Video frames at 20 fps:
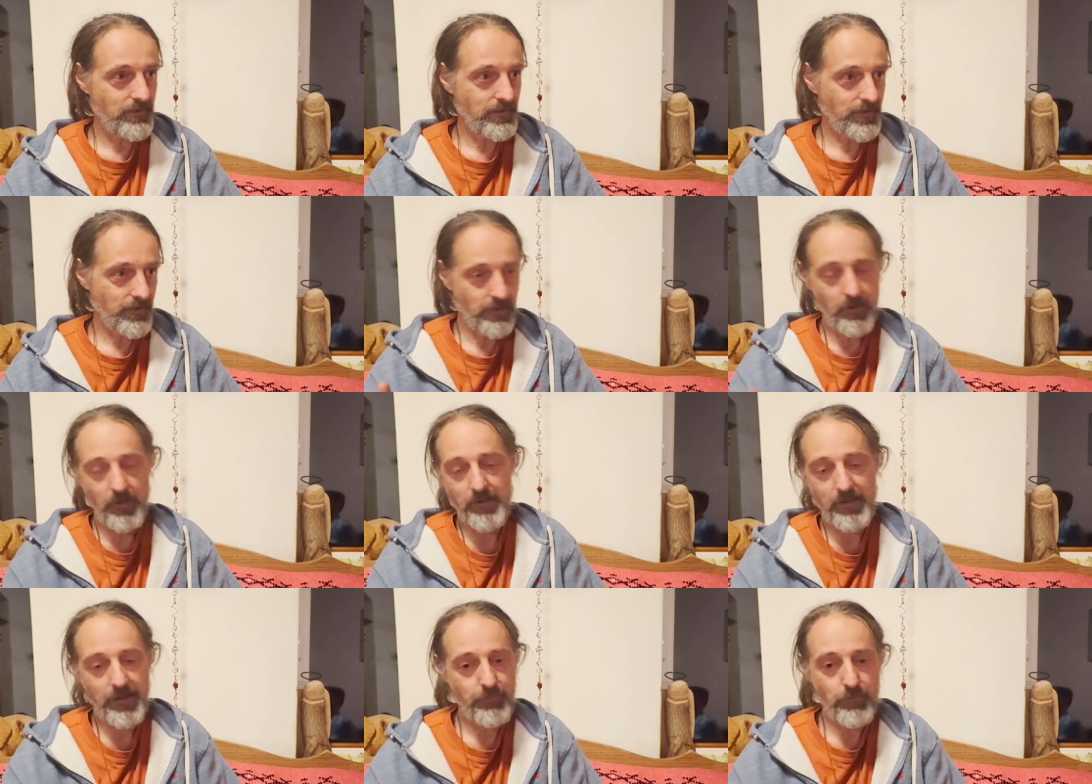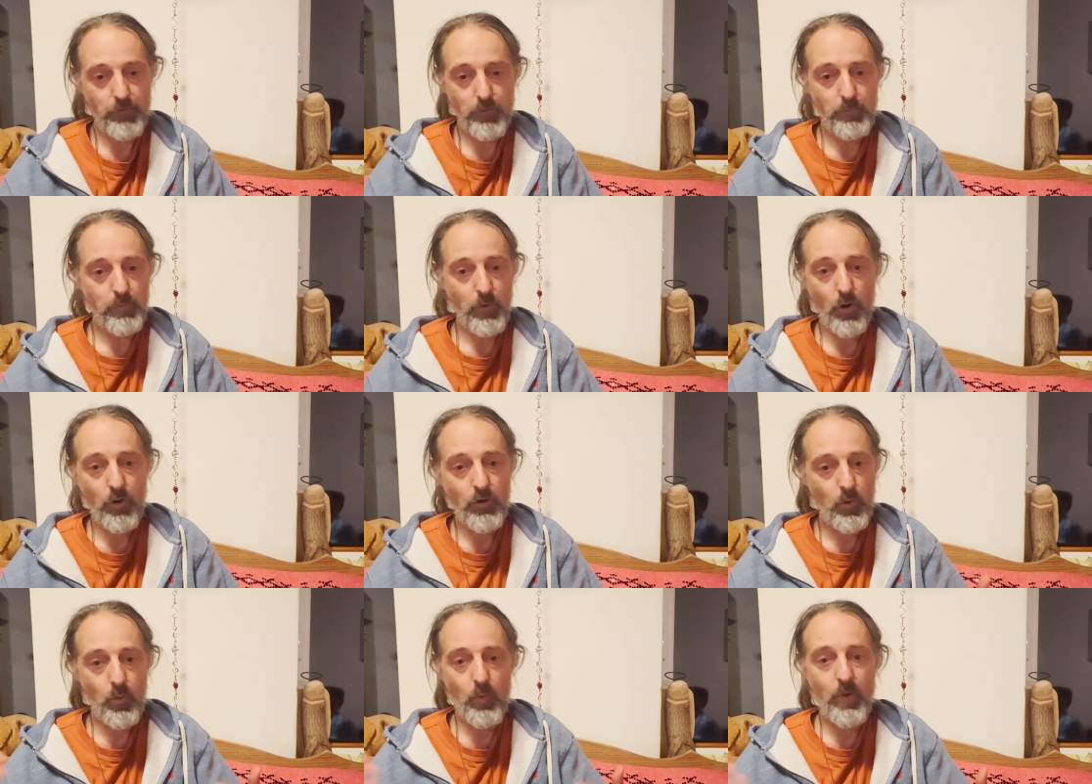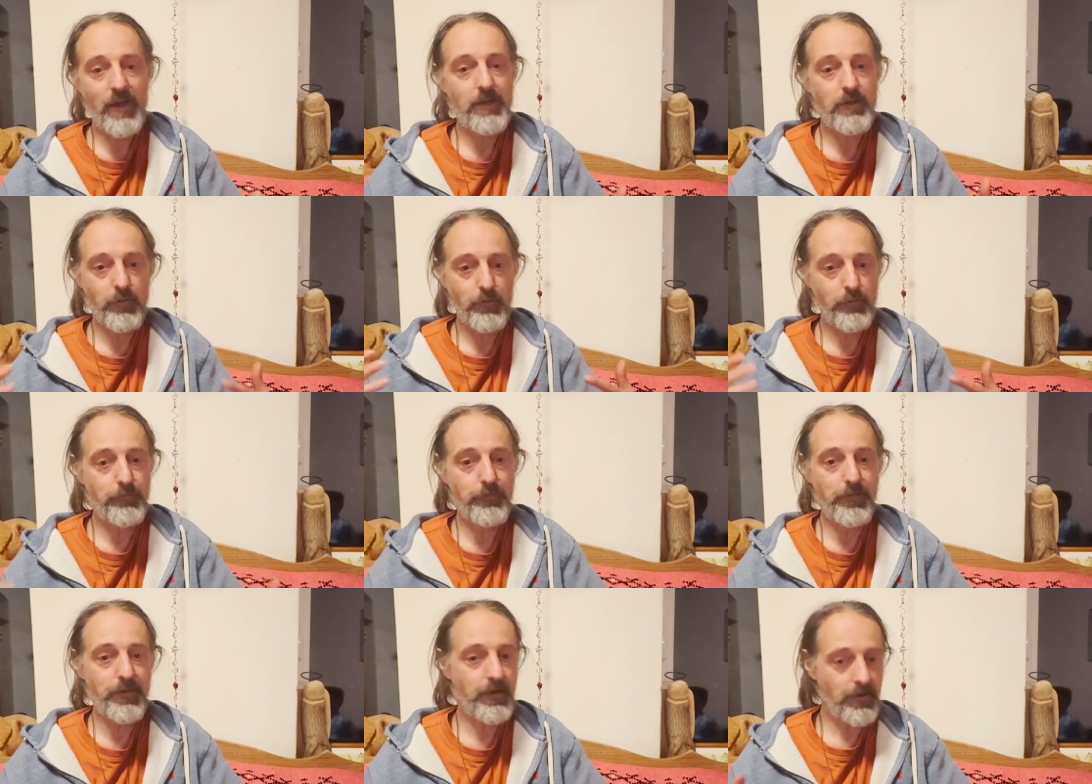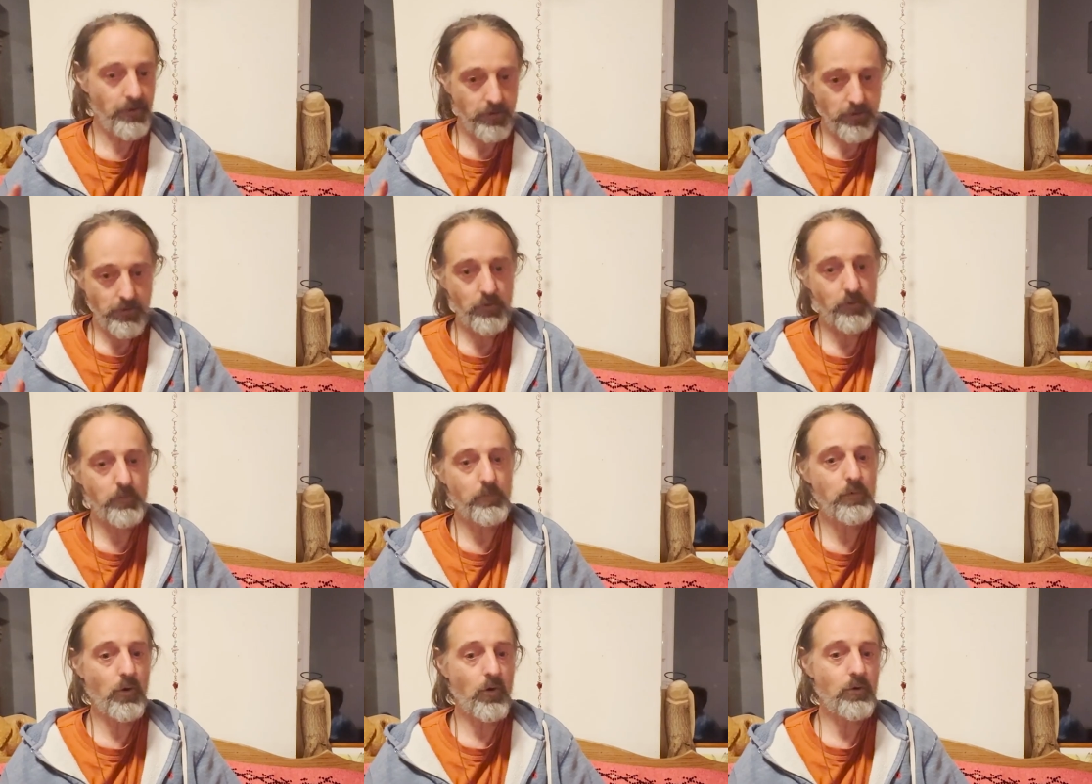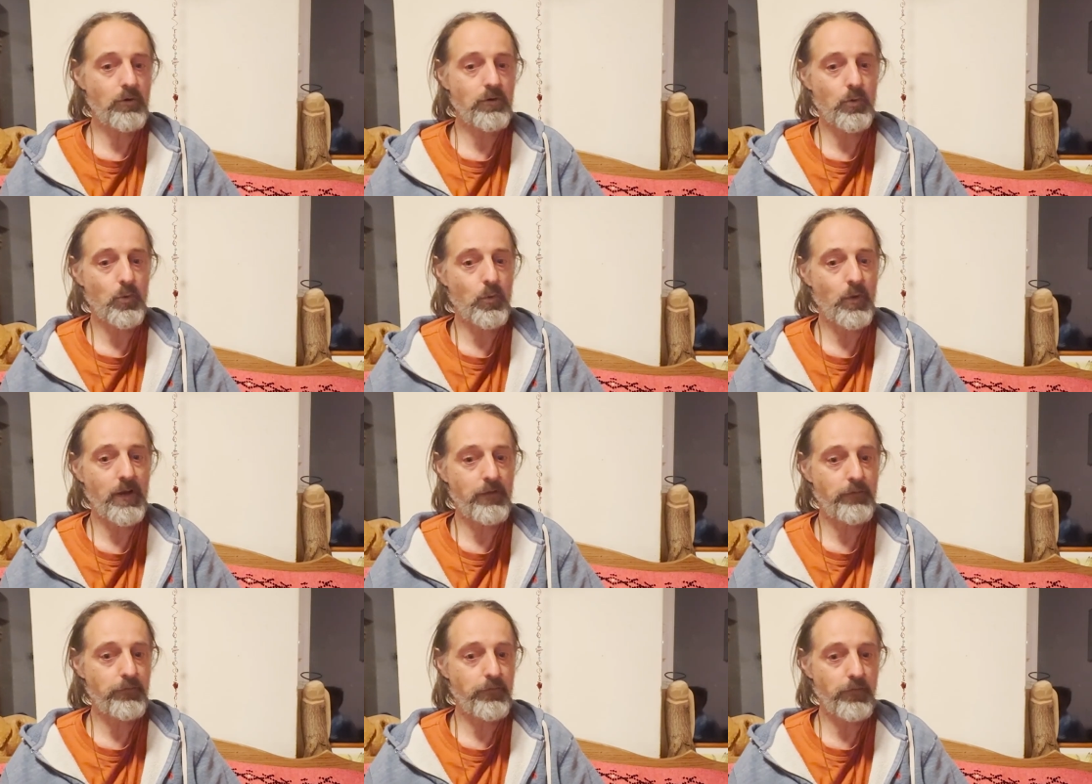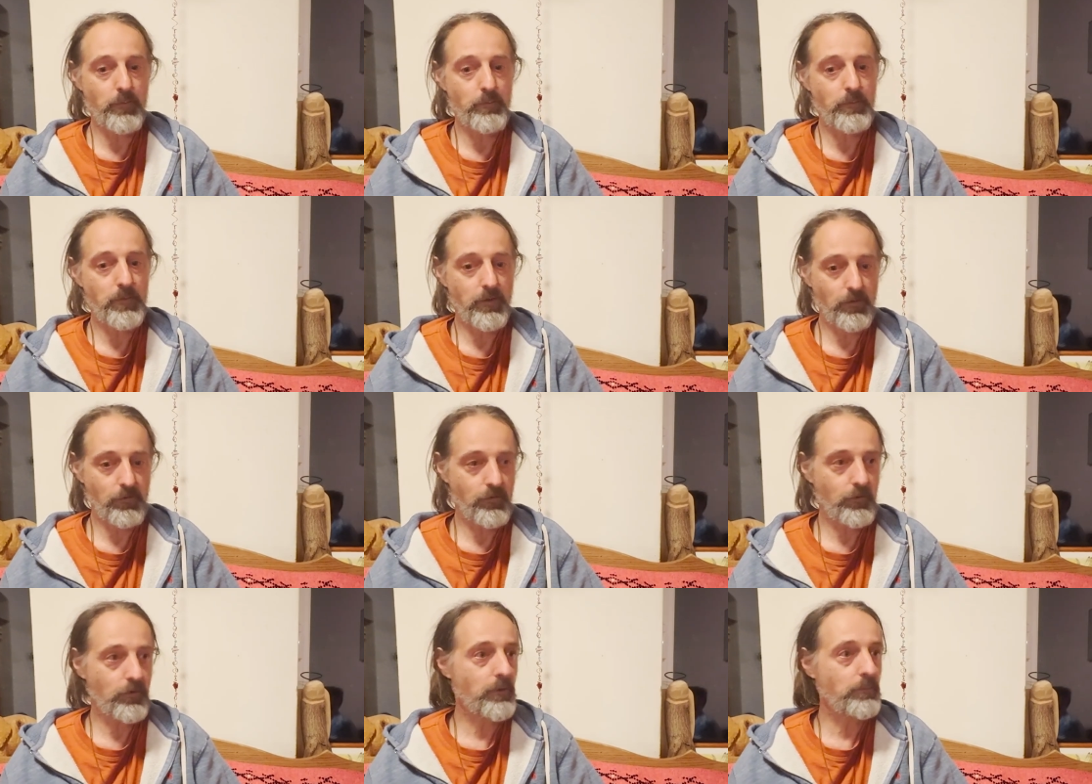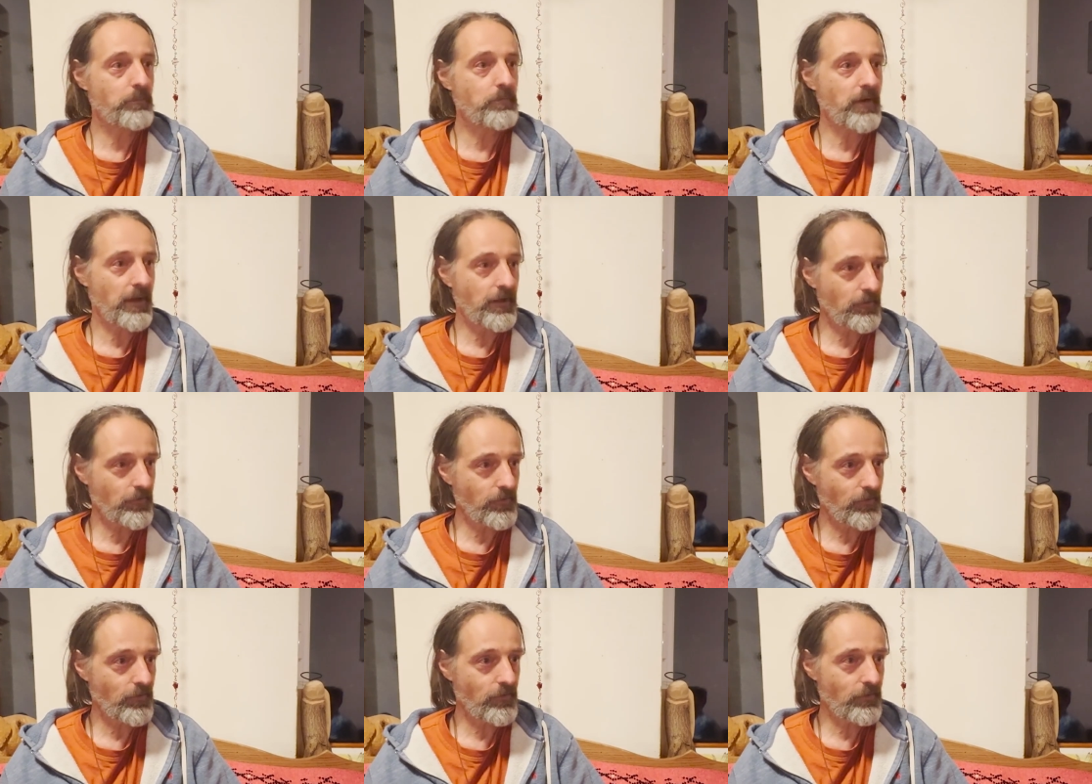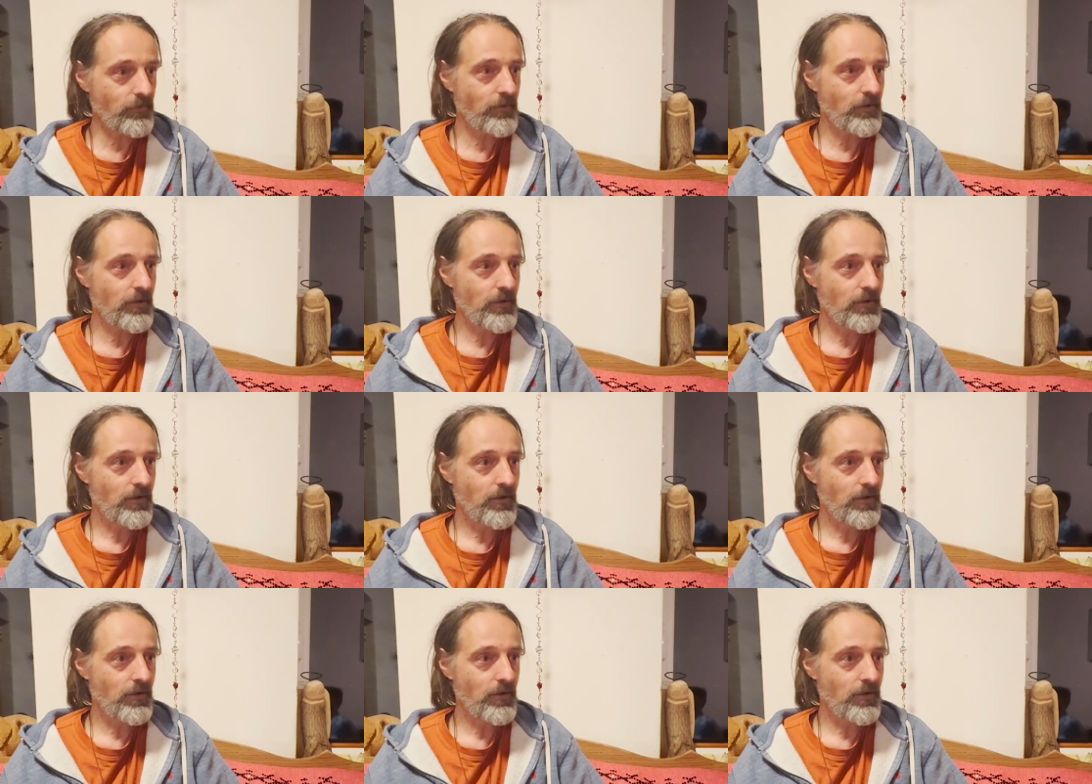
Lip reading: If you block away your fear, you're blocked away from your solar plexus.